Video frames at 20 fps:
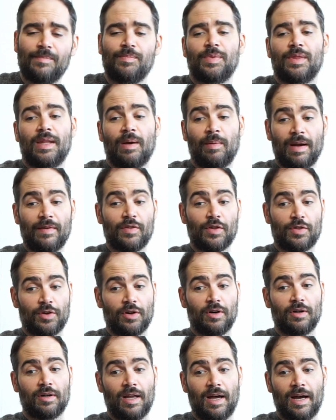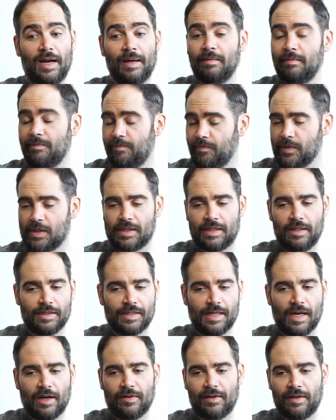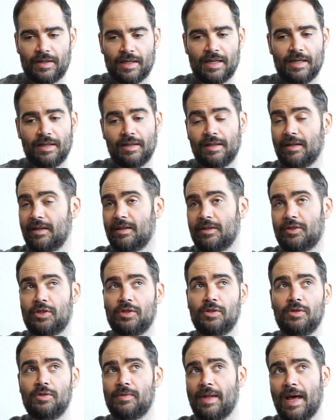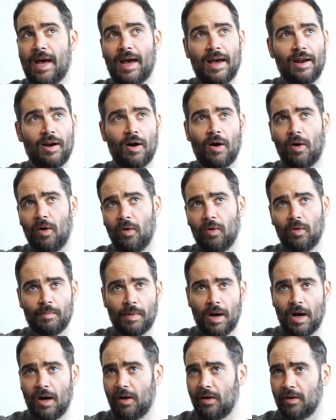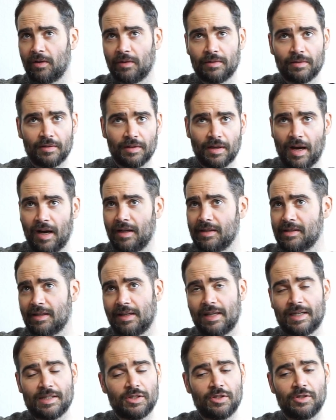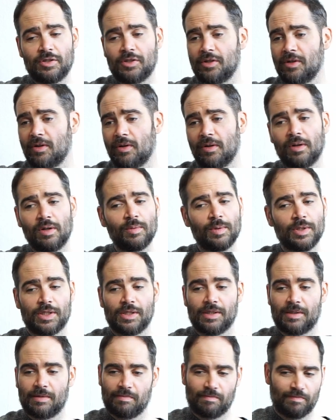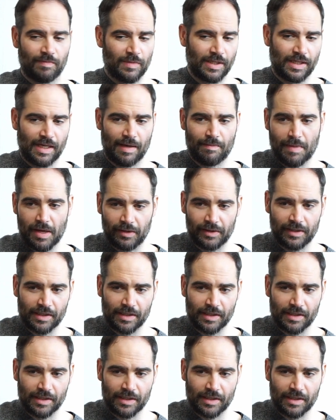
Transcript: Then we have the third line, still saying on the D, to that home on God's celestial shore, which is the same melody